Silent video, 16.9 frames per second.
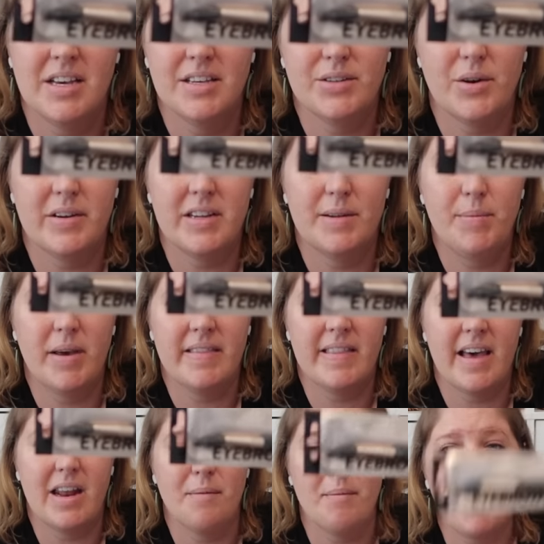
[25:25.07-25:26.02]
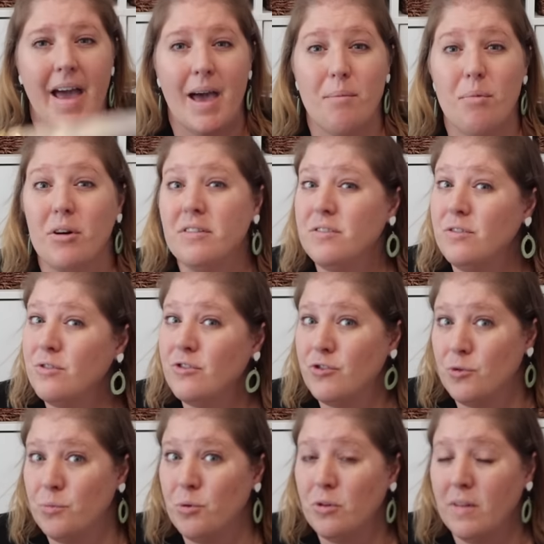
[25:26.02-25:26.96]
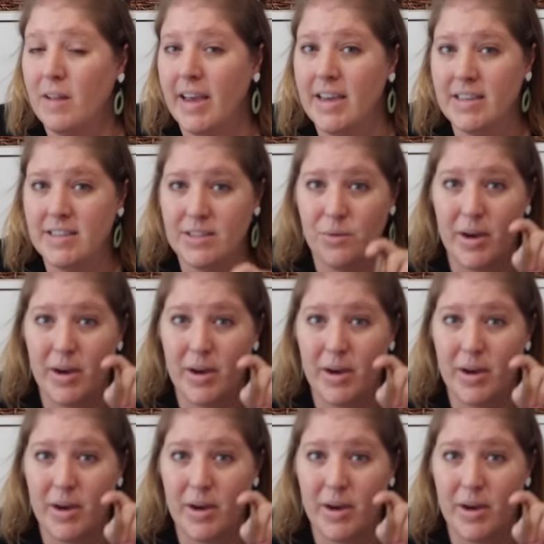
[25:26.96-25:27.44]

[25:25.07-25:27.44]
So I did pick that up. My eyebrows are super light,